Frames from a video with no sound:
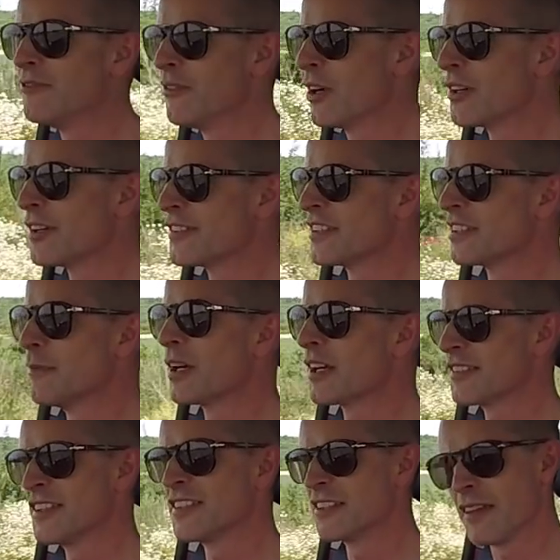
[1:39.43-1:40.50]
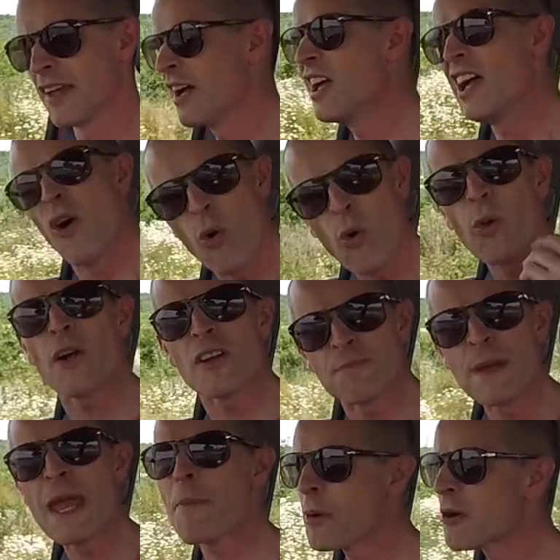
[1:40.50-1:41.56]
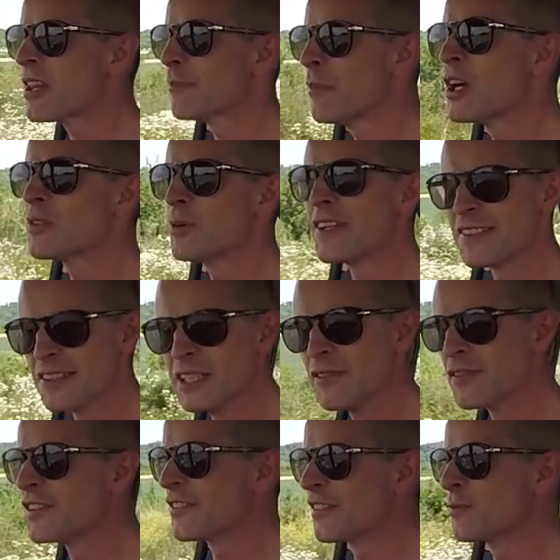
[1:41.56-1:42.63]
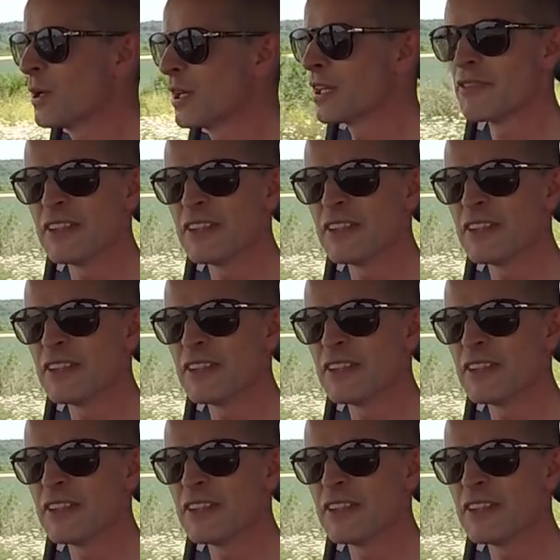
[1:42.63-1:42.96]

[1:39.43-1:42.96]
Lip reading: viruses amongst each other, all those people are at the motorway services as well.